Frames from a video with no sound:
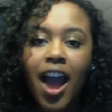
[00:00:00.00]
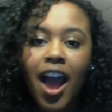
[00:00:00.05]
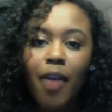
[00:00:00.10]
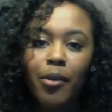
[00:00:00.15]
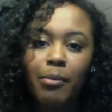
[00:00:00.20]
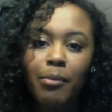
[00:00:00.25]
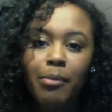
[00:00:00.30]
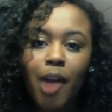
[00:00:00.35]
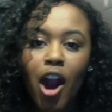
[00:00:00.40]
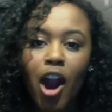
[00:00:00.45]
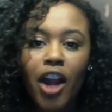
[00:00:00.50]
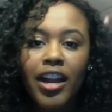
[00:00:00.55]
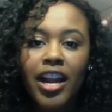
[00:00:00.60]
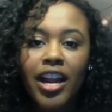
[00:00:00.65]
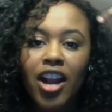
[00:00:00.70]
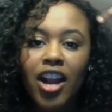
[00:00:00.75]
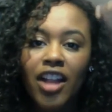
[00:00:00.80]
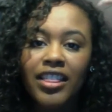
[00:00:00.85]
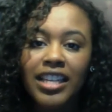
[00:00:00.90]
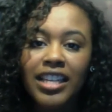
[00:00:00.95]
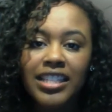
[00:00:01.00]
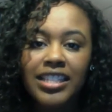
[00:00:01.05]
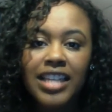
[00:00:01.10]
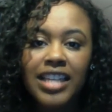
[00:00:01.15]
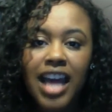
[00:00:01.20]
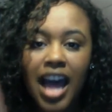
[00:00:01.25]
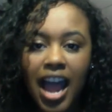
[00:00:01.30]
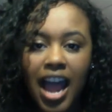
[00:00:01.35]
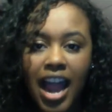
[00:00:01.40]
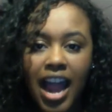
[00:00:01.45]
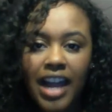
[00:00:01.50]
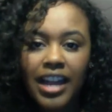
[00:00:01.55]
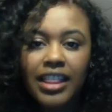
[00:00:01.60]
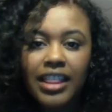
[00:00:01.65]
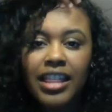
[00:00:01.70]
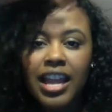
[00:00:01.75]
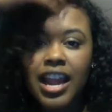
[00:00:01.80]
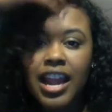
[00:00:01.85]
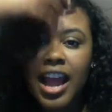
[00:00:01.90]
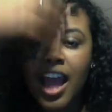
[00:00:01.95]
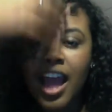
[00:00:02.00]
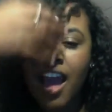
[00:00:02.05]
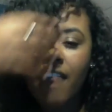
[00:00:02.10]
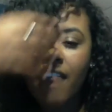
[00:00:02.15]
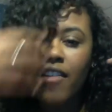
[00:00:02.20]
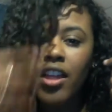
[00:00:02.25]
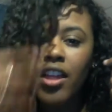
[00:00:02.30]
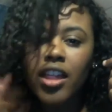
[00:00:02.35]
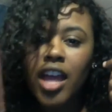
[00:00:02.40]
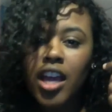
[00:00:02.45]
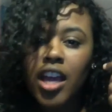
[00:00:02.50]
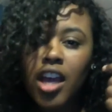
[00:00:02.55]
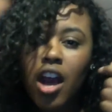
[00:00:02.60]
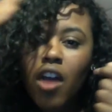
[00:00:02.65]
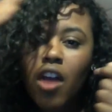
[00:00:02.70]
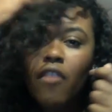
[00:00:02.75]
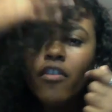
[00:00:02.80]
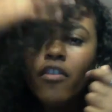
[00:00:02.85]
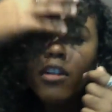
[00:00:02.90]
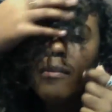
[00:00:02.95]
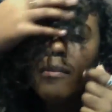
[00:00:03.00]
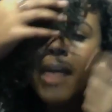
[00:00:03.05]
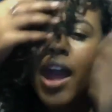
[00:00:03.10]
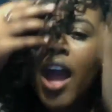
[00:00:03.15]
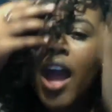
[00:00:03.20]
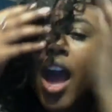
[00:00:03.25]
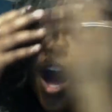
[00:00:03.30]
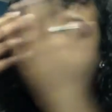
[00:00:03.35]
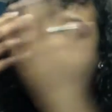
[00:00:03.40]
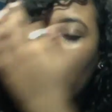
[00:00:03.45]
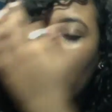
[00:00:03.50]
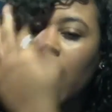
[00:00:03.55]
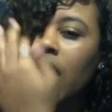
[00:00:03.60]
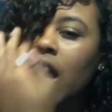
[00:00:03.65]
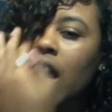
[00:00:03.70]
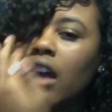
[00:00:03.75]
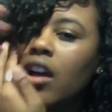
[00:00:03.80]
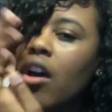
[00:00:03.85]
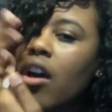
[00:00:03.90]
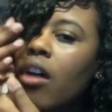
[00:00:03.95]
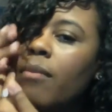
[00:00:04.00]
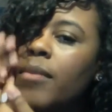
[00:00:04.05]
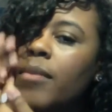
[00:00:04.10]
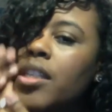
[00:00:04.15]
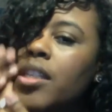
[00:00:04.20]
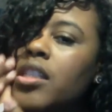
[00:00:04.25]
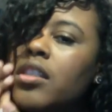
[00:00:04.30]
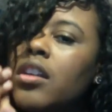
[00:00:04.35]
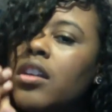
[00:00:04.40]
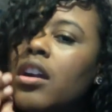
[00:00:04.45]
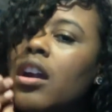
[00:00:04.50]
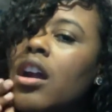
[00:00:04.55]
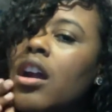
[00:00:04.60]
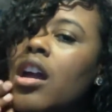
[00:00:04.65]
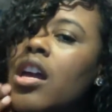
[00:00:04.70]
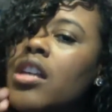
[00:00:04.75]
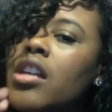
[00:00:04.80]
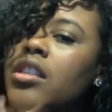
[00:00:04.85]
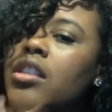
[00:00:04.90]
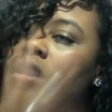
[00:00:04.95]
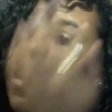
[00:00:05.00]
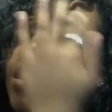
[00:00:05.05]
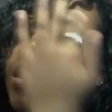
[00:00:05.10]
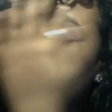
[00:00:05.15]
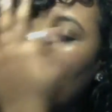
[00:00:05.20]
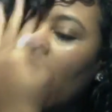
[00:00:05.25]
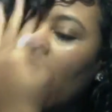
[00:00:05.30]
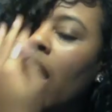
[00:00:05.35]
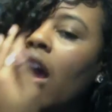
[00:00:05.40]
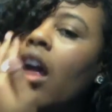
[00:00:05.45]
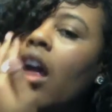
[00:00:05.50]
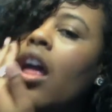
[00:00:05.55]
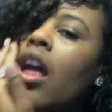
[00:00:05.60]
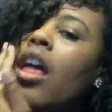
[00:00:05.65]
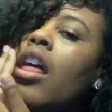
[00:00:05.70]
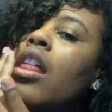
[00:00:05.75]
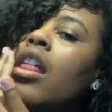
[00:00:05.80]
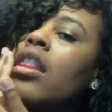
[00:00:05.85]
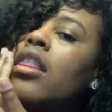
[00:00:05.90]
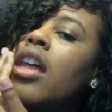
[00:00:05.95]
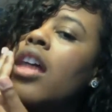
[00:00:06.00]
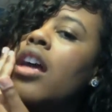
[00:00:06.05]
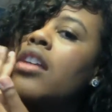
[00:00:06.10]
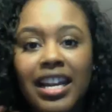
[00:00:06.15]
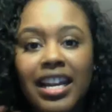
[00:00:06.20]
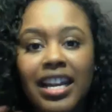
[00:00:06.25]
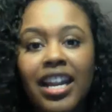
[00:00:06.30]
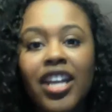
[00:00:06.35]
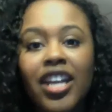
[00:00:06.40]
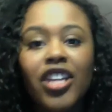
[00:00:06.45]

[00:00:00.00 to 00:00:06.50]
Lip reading: I would part it on the side and then have it like over my eye, like all mysterious and like this.